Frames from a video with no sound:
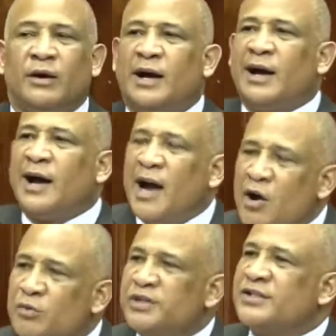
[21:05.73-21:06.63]

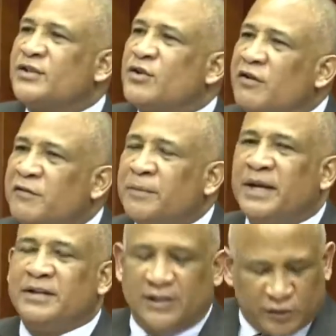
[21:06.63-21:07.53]
How this
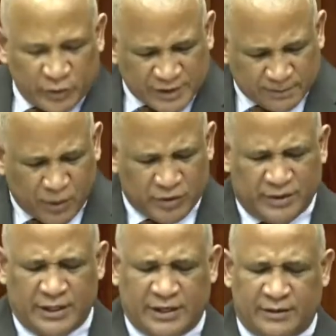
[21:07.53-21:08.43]
government is
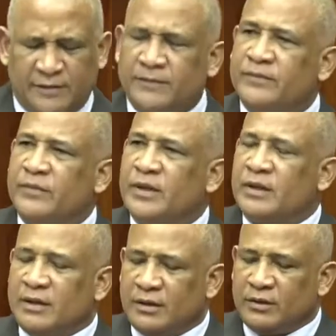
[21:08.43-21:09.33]
responding
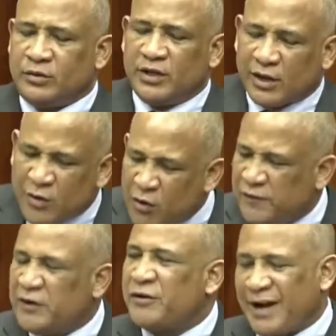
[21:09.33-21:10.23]
to the
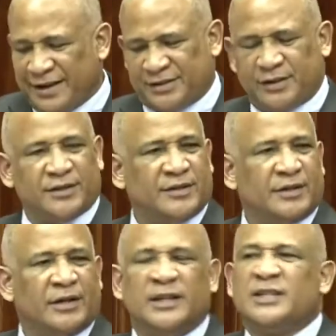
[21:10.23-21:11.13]
COVID crisis.
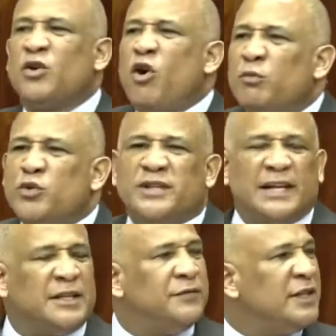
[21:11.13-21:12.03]
It's almost
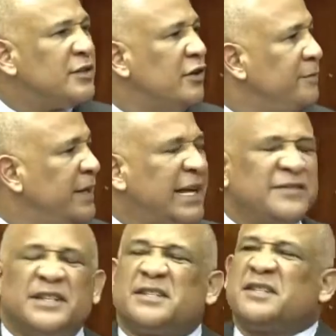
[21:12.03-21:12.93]
as if this government has
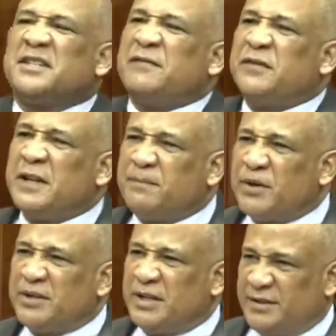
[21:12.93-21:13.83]
just given up
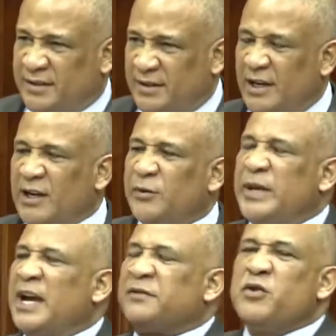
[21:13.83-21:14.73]
on this. We
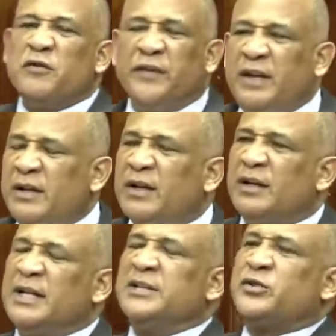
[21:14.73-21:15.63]
have COVID,
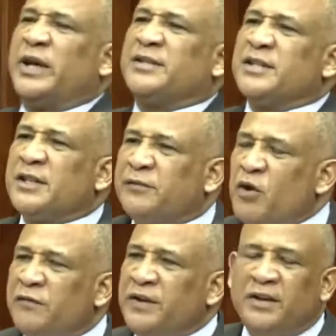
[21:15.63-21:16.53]
learn to exist with
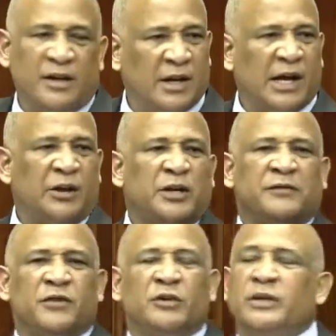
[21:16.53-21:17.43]
COVID. A lot
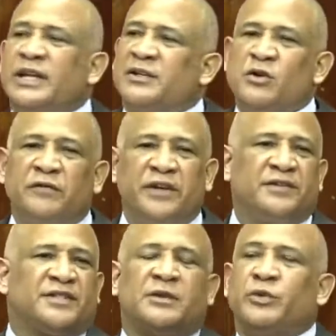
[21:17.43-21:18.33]
of y'all will get COVID,
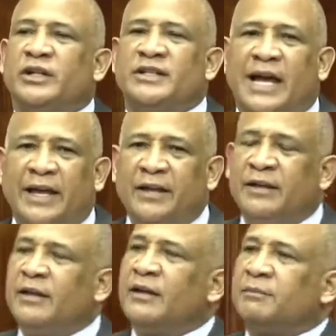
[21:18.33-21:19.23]
some will die,
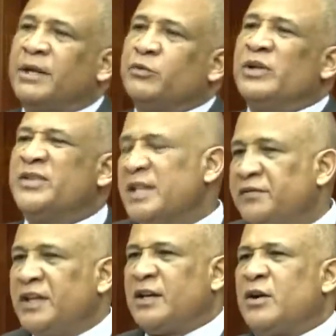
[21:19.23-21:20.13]
but we'll save
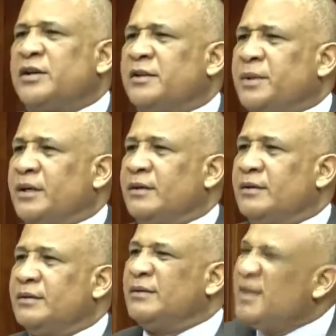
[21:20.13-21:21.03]
the economy.
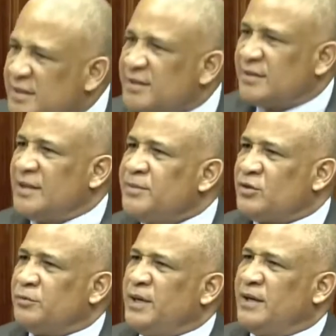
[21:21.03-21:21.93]
This seems
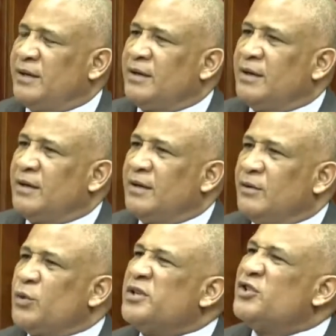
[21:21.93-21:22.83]
to be
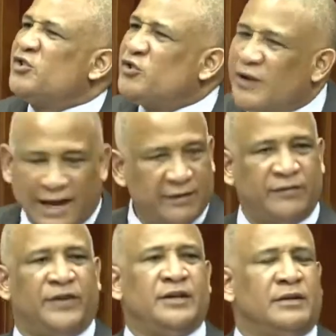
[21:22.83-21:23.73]
what is
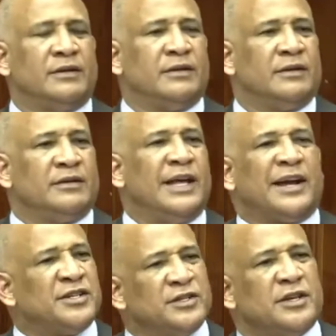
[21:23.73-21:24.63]
driving the
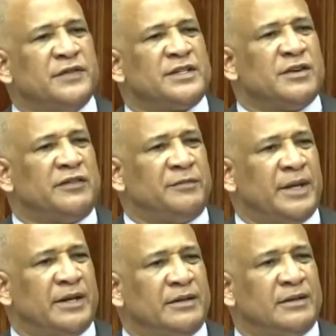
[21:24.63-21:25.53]
actions of this
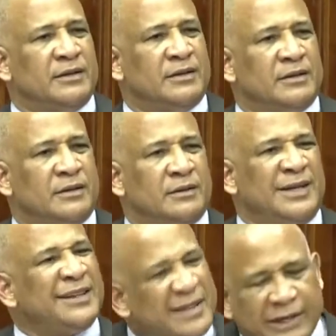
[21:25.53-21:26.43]
government.
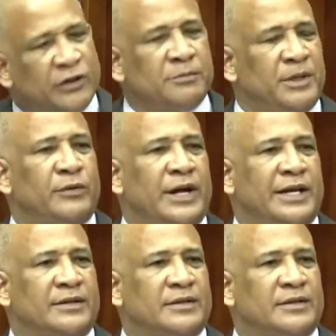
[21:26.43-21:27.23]
That cannot be right.